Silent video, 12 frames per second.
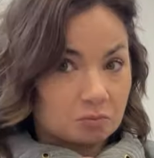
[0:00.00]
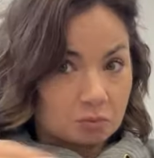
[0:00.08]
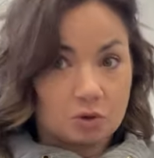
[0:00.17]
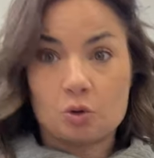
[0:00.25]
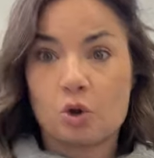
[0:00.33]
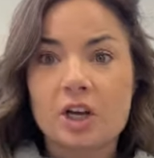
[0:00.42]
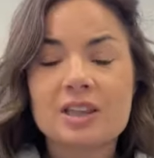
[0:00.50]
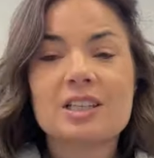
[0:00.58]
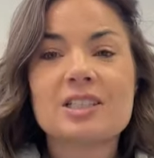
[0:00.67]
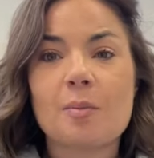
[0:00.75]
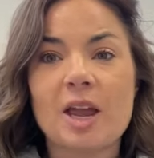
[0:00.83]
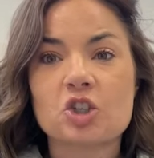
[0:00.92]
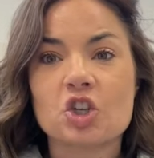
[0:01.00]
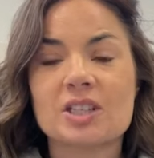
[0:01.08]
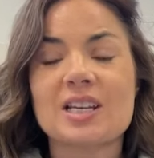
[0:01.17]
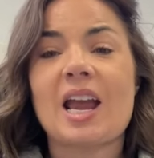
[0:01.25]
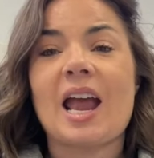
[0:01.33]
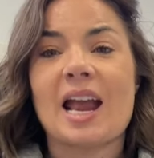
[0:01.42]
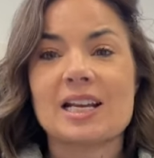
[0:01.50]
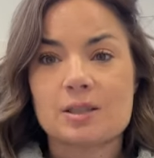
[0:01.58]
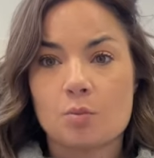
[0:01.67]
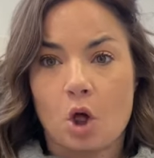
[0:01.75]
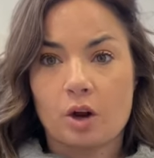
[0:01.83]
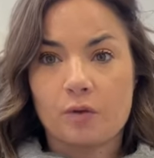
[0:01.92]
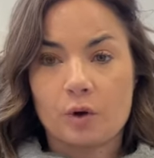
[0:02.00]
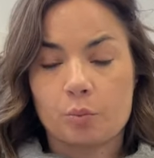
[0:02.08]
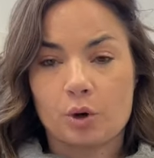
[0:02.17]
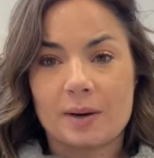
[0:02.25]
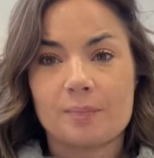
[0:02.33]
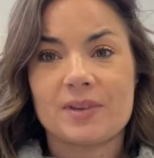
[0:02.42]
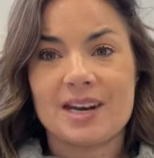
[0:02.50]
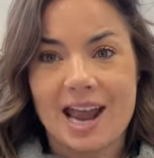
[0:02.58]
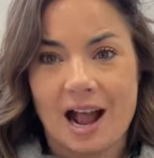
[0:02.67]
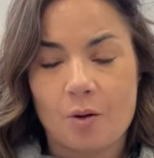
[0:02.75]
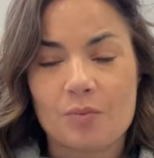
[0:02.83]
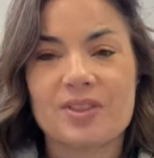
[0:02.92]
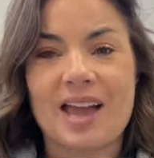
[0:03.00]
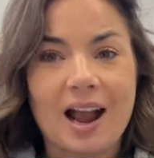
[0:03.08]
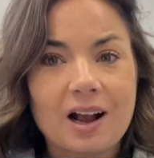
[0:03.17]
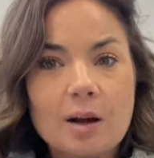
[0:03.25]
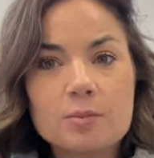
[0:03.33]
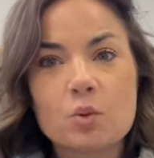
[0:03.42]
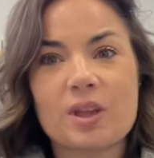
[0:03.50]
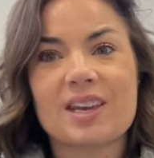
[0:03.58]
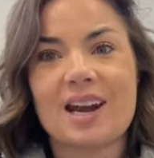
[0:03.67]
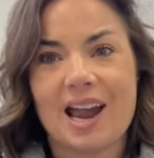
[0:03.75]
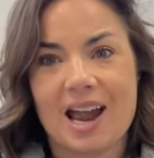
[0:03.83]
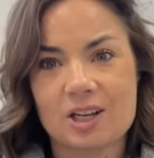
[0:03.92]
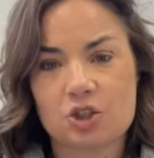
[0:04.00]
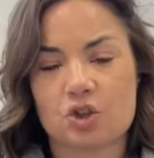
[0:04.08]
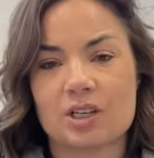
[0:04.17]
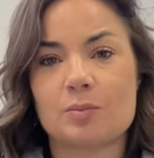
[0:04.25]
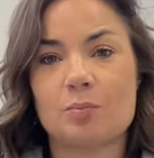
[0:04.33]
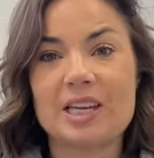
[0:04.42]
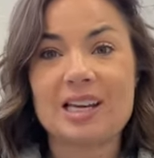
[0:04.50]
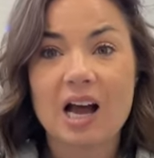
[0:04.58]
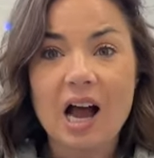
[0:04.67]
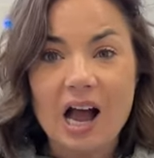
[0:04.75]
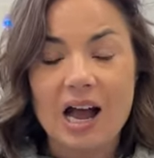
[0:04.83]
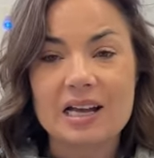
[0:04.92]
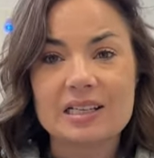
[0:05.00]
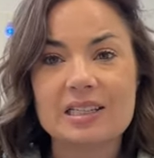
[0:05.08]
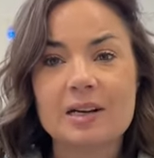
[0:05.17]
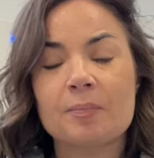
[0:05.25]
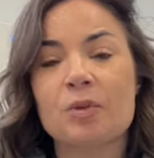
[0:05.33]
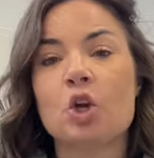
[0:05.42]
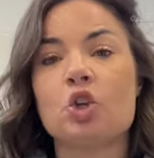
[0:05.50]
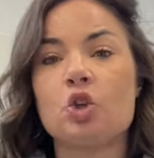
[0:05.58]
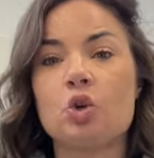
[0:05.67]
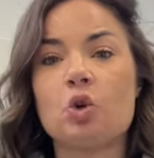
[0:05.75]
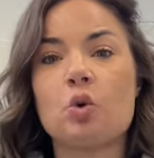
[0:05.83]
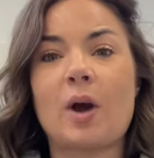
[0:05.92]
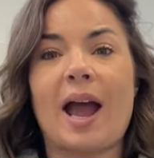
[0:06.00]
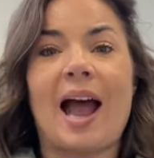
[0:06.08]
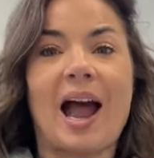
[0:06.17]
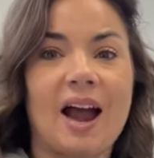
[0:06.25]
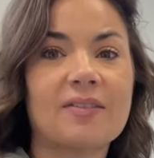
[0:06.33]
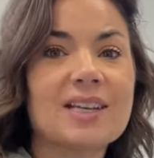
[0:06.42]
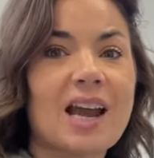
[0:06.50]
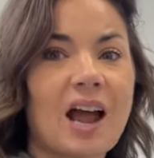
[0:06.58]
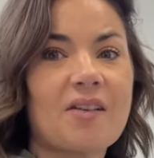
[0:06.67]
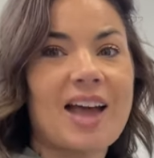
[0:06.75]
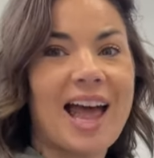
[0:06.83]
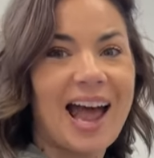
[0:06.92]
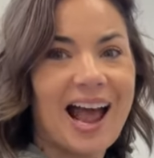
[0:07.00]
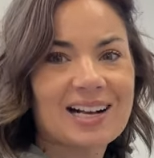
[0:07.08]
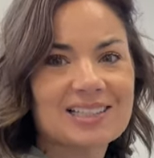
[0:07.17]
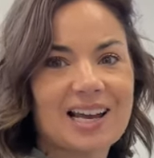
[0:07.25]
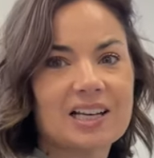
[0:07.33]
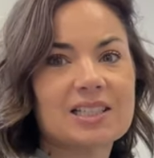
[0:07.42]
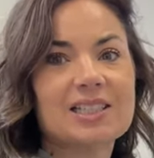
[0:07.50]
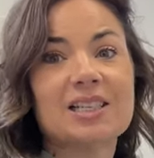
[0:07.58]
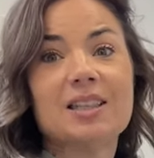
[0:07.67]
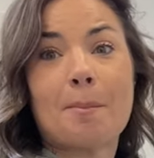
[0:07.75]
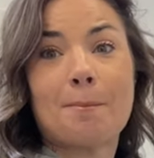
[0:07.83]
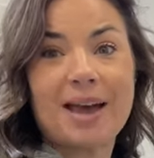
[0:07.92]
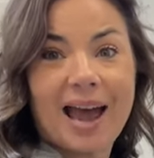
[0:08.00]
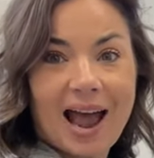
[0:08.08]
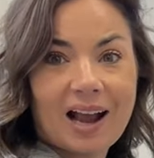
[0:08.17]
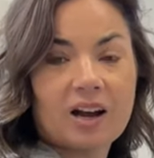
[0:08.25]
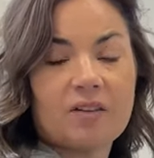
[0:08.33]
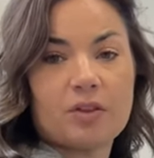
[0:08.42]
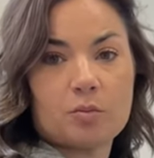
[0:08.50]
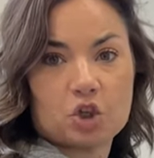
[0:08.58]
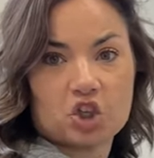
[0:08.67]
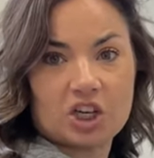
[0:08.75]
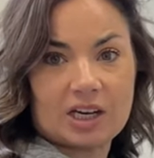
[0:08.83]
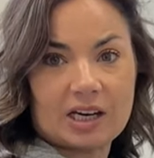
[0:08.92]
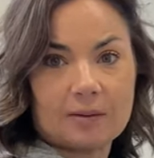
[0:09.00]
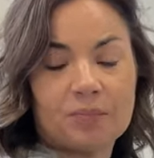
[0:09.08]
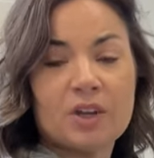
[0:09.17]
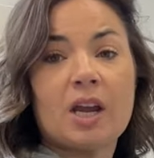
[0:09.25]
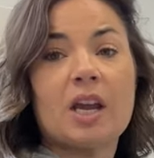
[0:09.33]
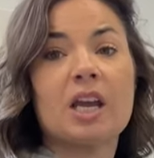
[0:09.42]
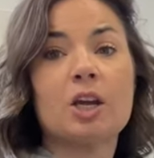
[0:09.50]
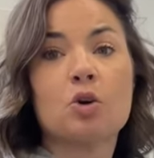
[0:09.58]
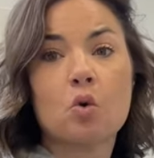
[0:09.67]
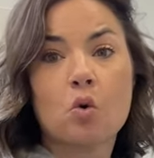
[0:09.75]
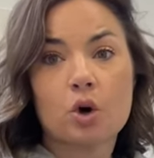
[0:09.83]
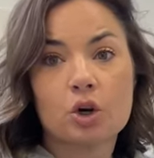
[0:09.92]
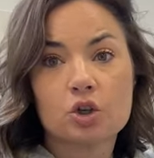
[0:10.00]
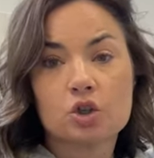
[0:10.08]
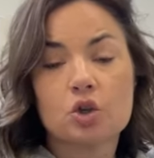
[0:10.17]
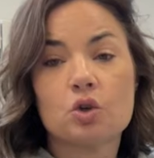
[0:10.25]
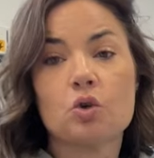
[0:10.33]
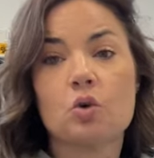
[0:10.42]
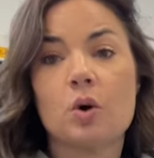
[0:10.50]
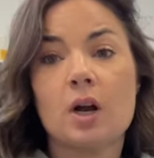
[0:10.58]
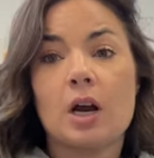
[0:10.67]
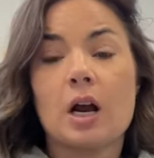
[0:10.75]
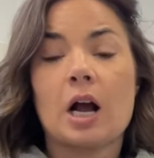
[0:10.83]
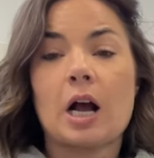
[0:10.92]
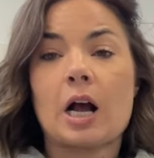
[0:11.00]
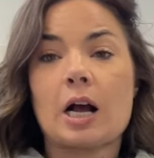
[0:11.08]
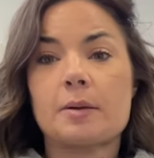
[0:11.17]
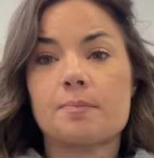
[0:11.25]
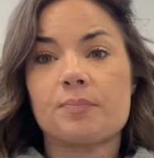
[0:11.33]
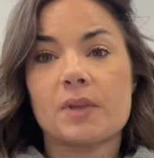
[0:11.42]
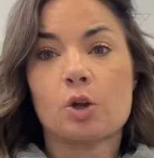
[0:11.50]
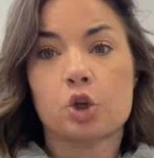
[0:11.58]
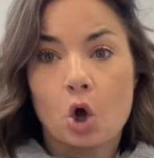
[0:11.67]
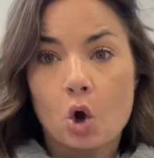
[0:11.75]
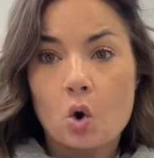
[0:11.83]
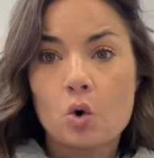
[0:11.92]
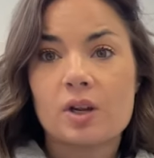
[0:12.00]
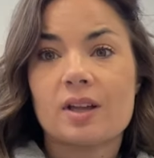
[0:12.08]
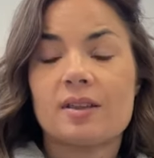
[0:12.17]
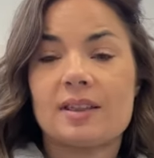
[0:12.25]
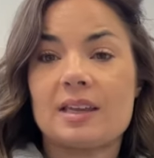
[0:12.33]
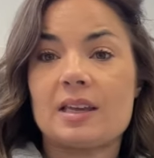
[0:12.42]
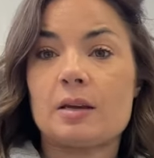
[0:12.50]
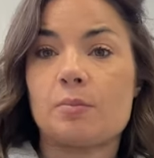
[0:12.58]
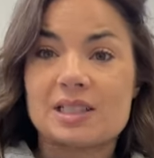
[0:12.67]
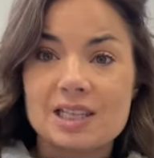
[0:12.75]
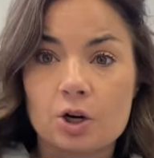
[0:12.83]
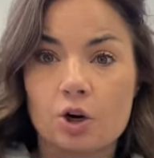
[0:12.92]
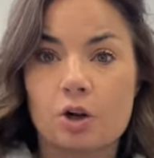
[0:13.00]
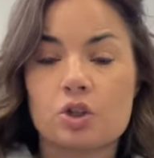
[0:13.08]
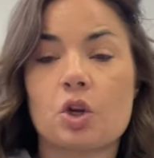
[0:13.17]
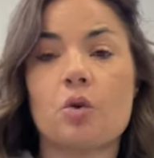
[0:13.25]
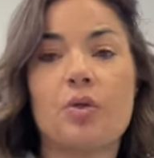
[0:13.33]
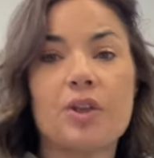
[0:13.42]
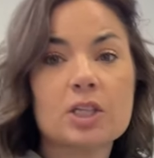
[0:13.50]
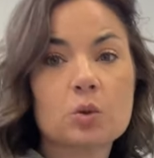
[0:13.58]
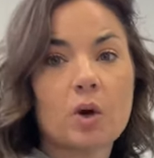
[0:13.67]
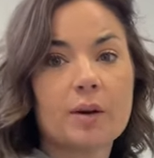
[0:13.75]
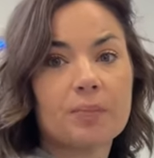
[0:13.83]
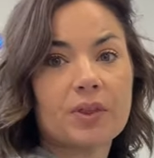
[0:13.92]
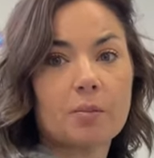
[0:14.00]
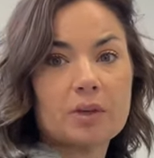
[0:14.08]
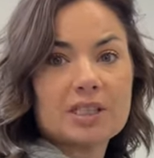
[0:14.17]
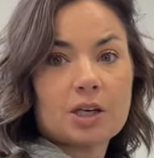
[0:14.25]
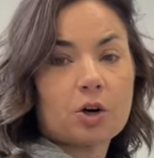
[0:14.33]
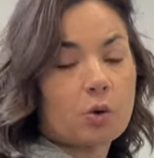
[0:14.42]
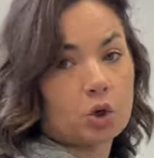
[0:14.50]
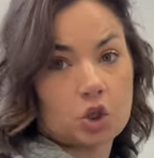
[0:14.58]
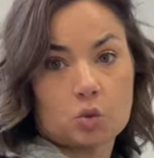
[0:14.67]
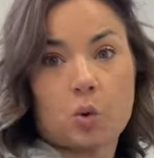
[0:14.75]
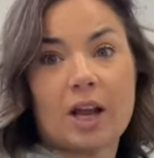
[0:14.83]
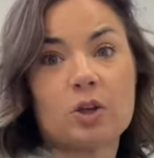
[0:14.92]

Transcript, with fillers: you look at the dimensions, a smaller footprint. Now, that comes with an asterisk because you have to have access to the back of the machine in order to load the material. So this one, the material, which is why you